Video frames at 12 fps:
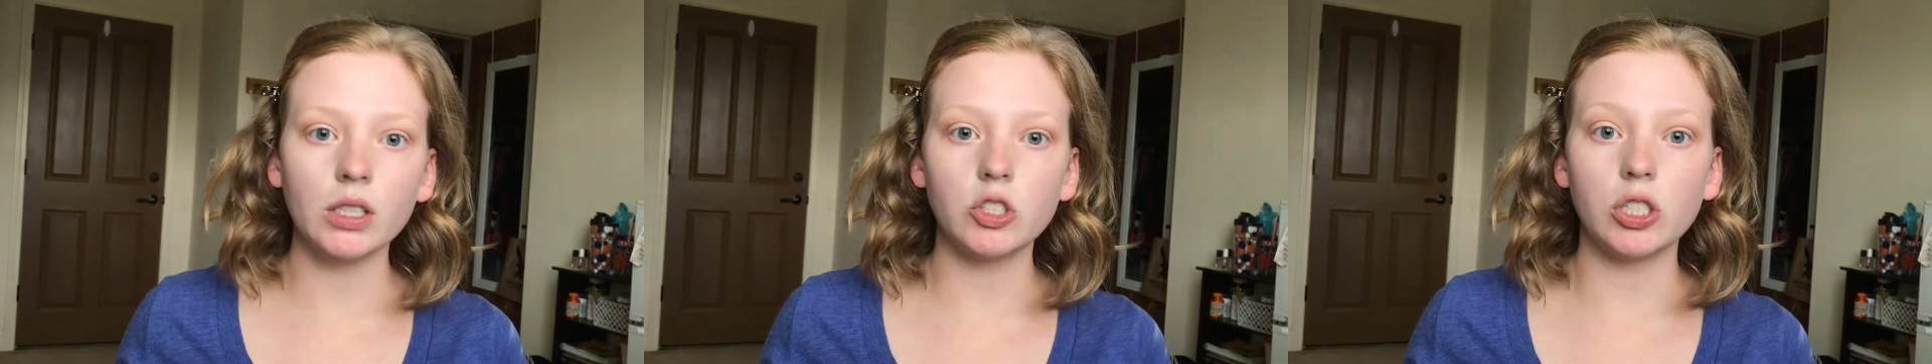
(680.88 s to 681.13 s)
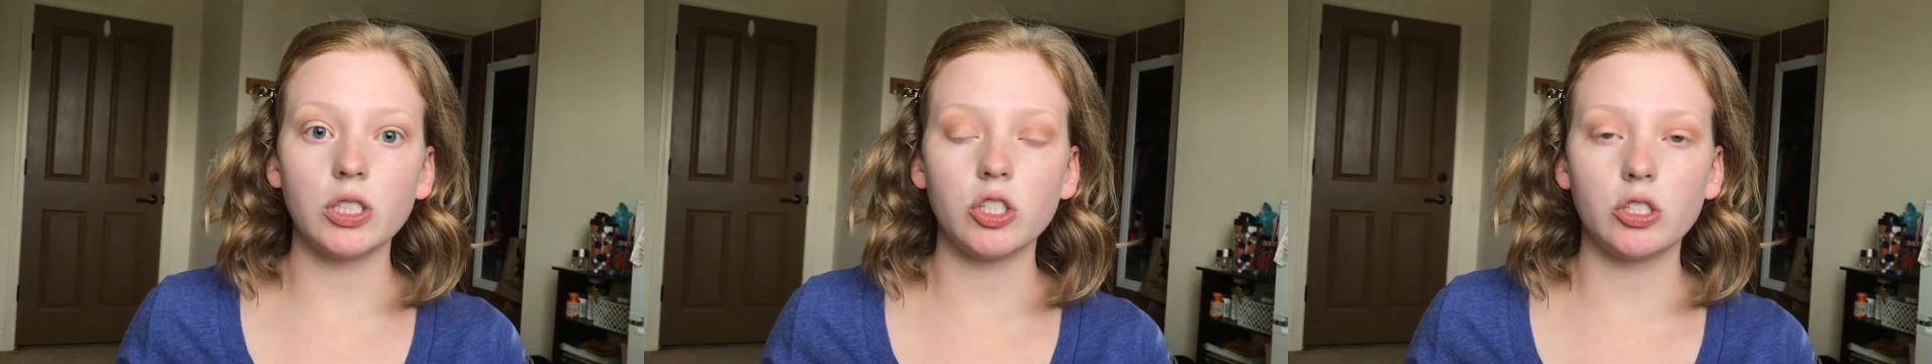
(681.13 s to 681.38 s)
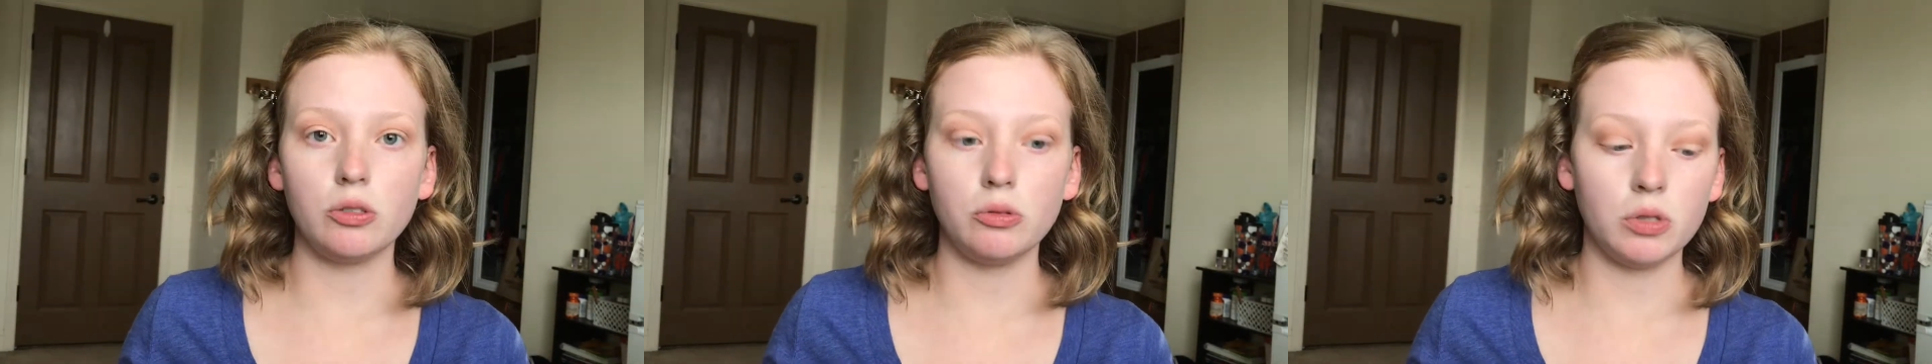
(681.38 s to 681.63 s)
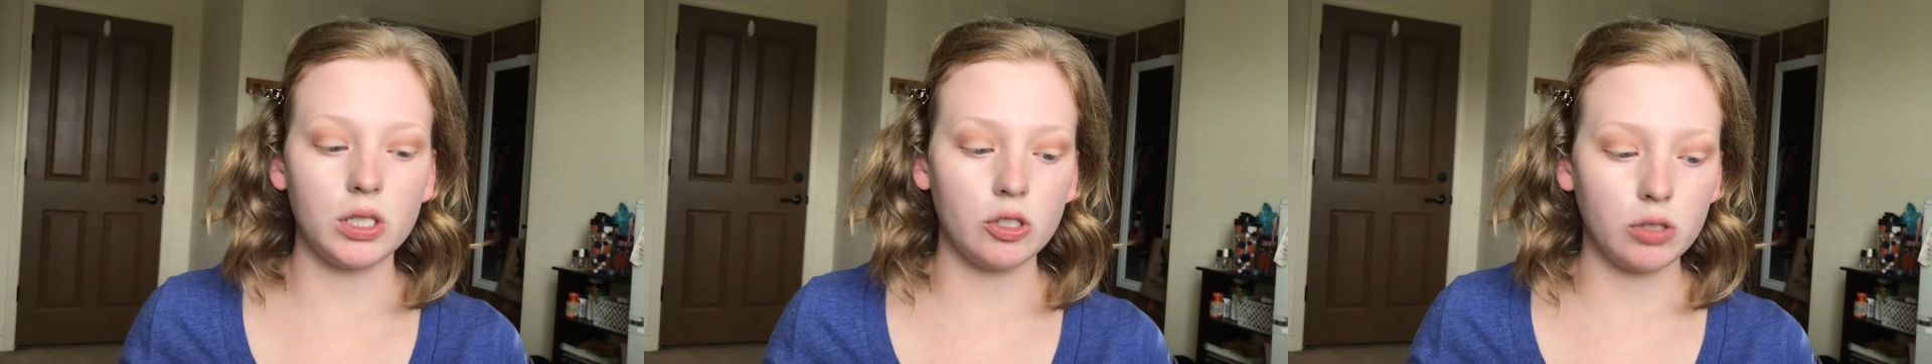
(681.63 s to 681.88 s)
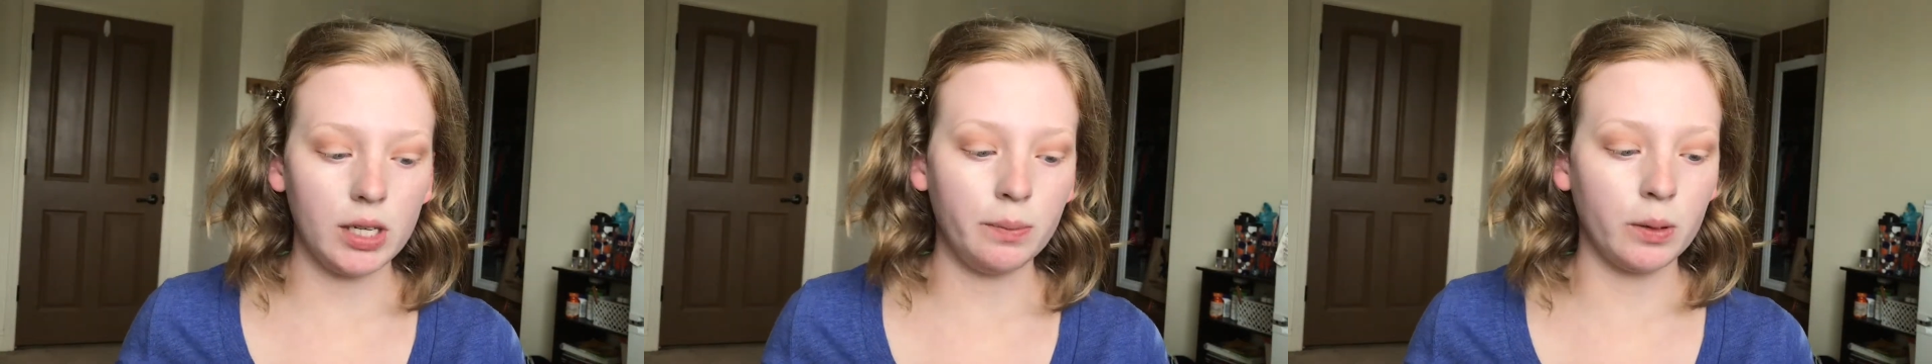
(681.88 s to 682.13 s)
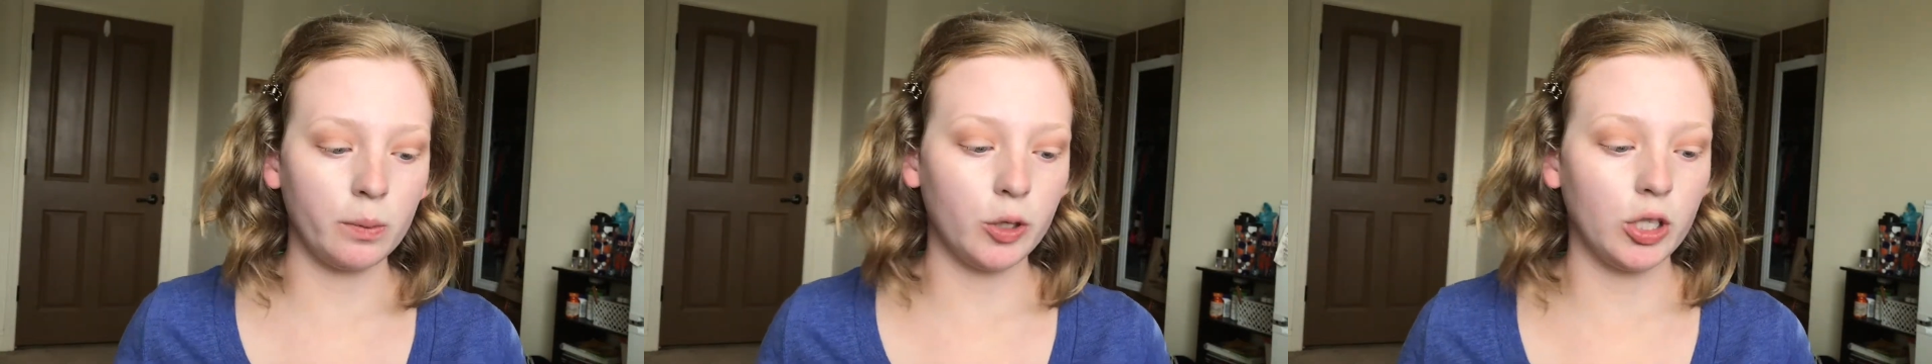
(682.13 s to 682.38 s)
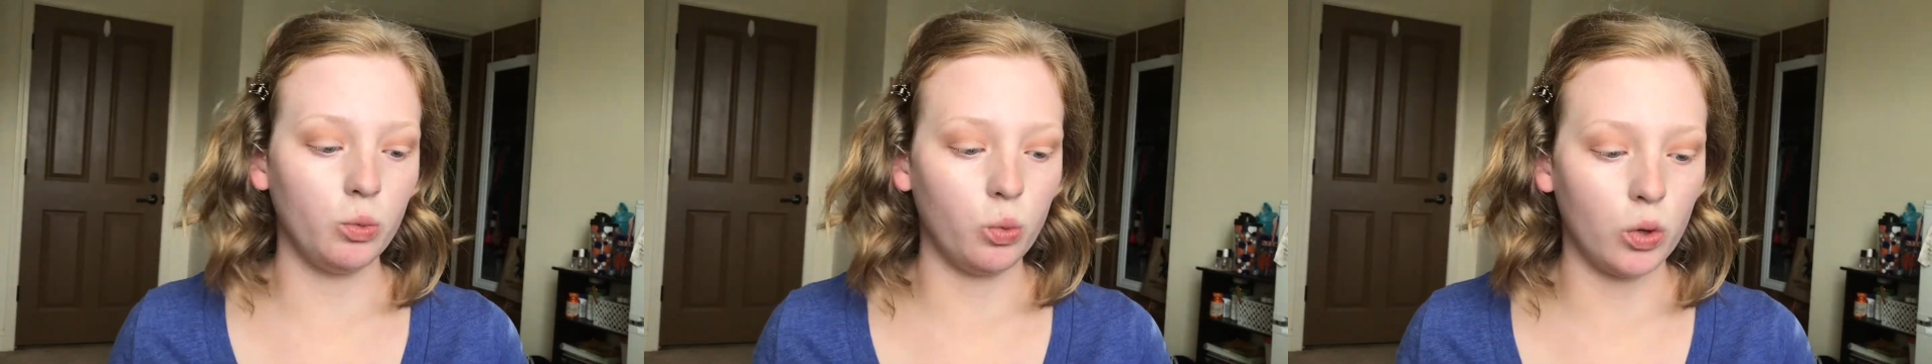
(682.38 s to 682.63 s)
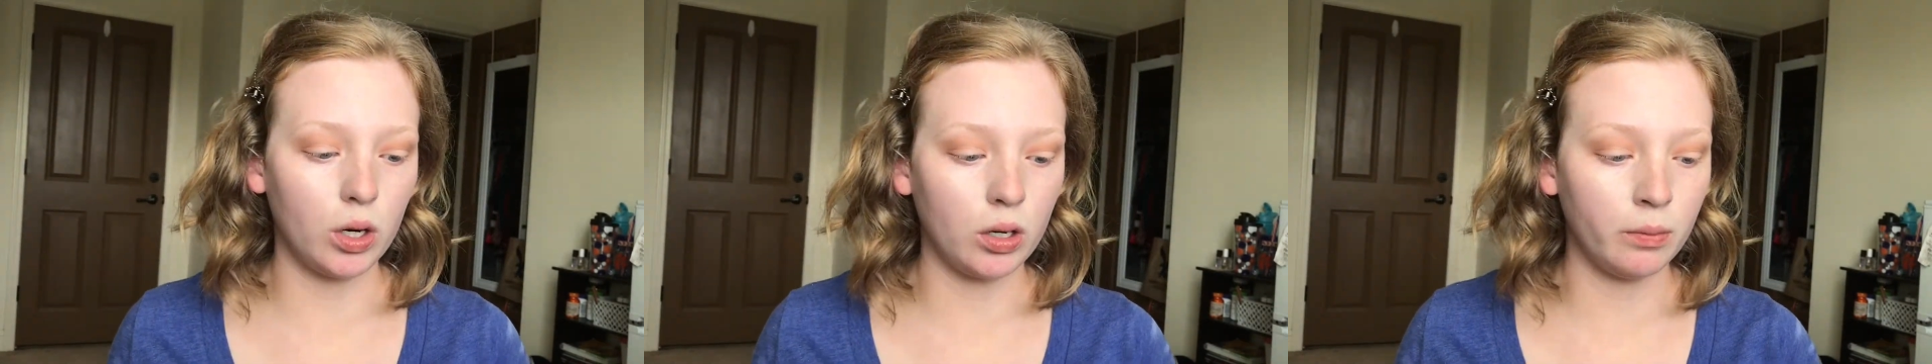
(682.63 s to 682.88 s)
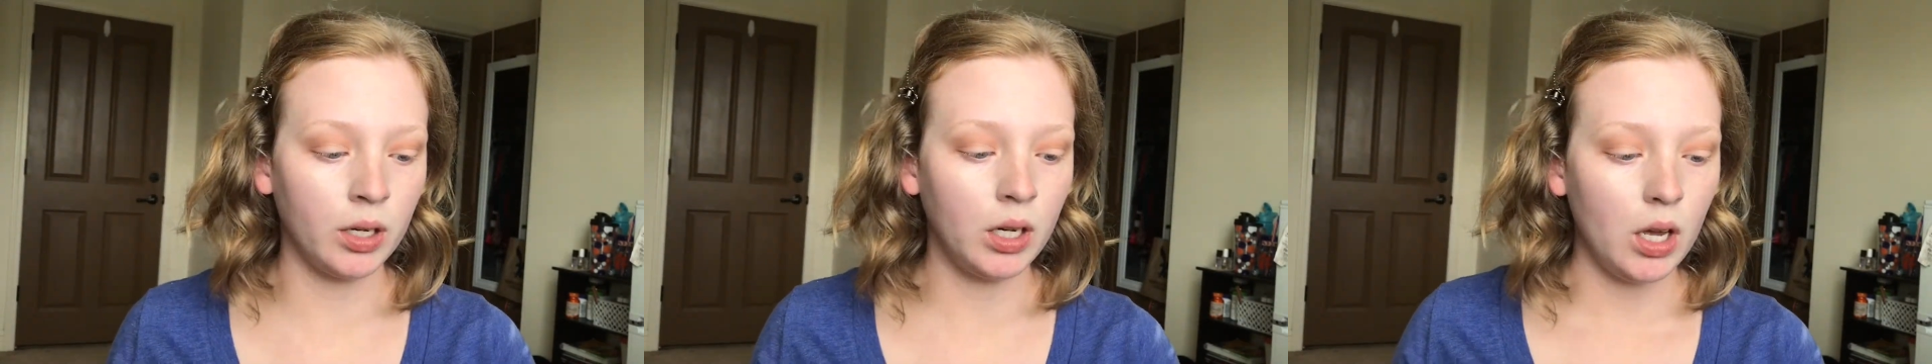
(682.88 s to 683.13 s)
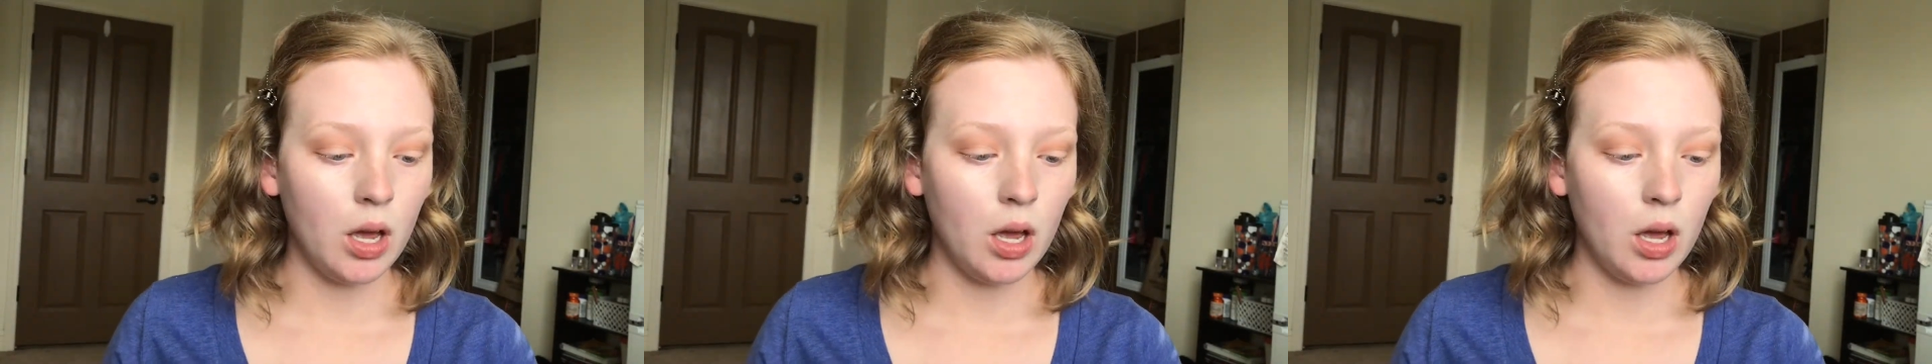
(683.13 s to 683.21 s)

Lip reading: just to still keep it pretty warm,